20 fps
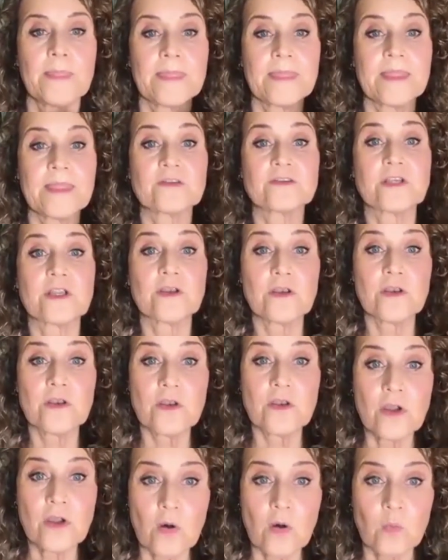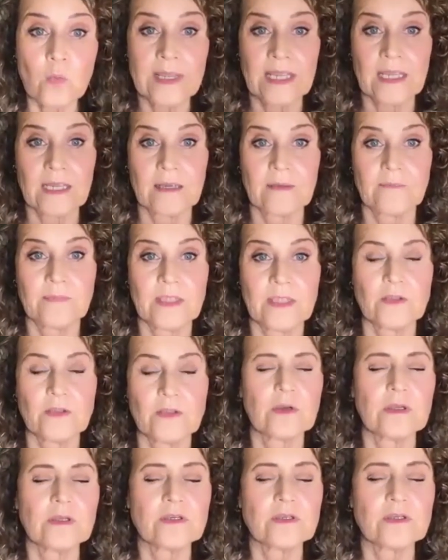There's a knowing that you
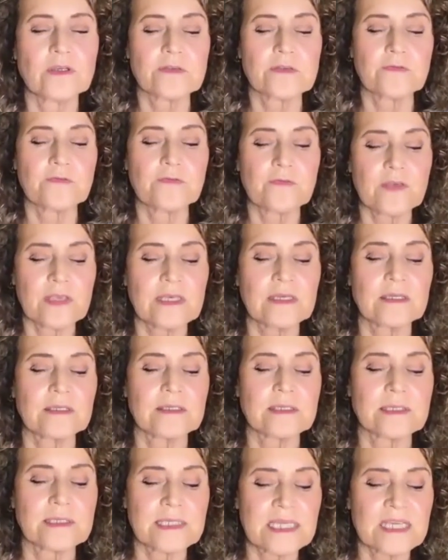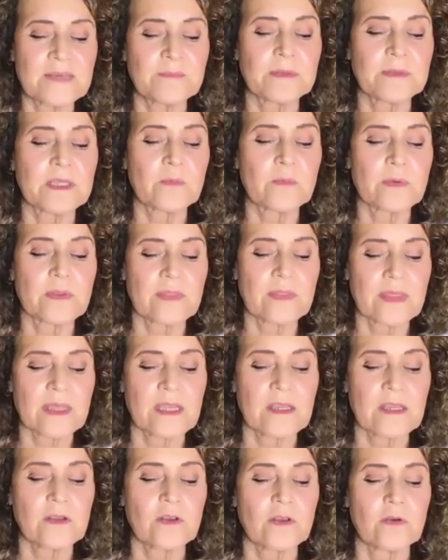can just feel deeply
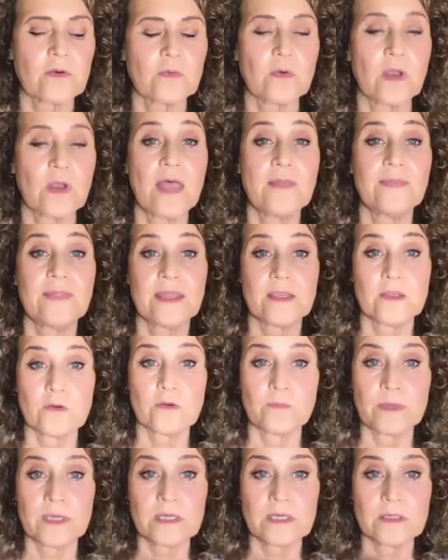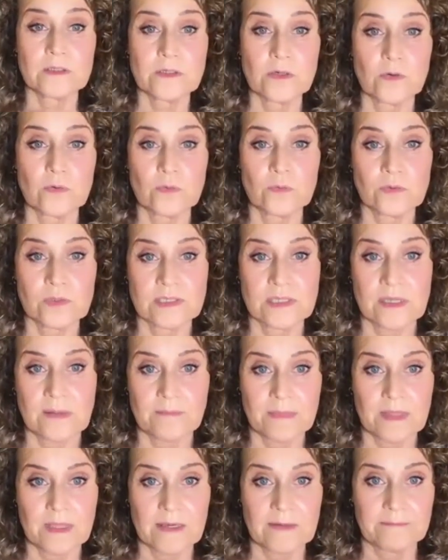within you that you're being told
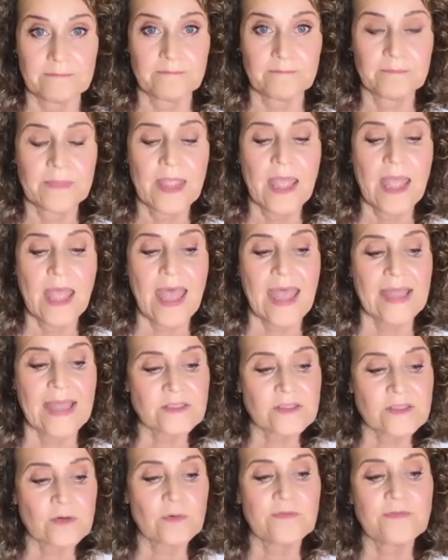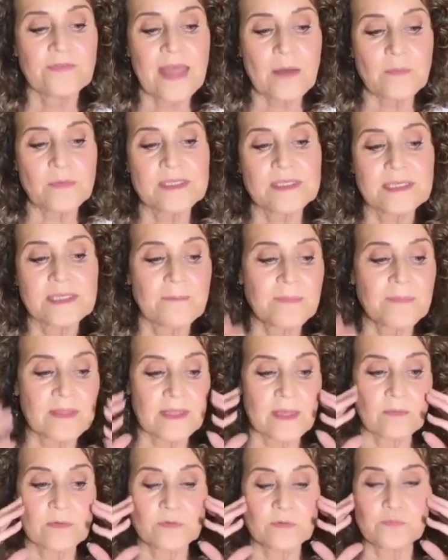something. And so, if that was something
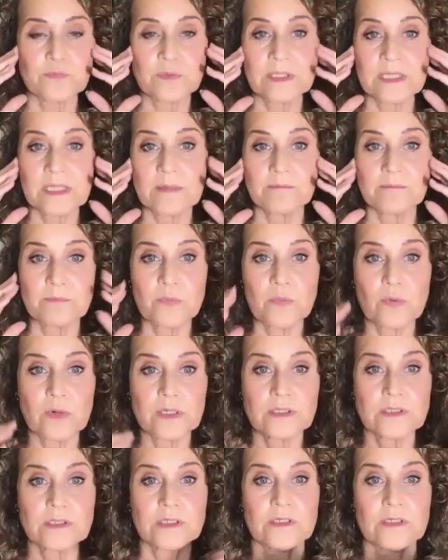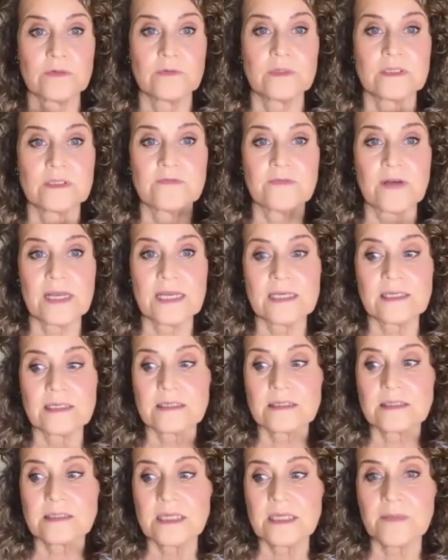that was really important to you, the
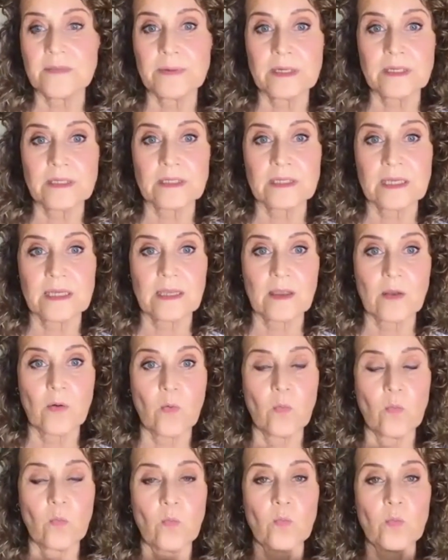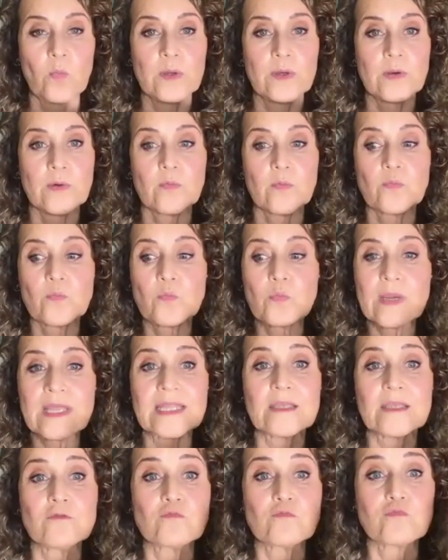divine typically would
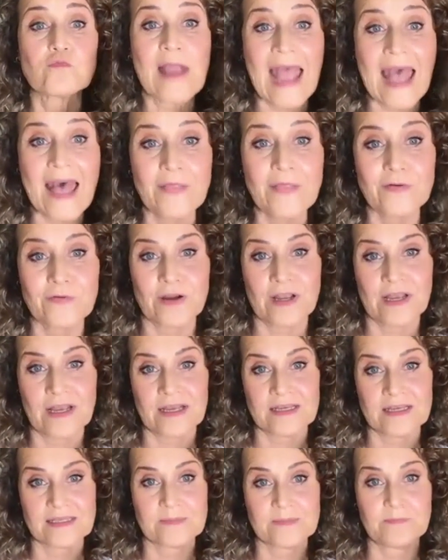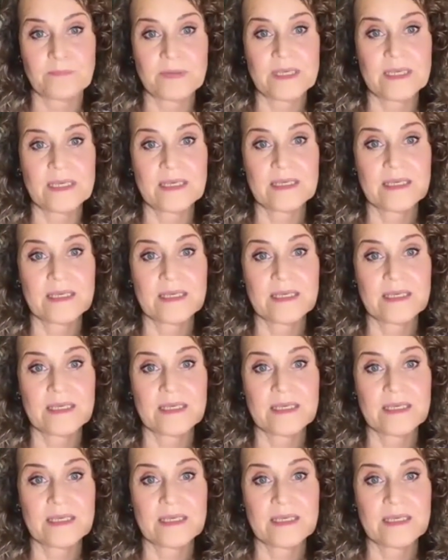really rather us be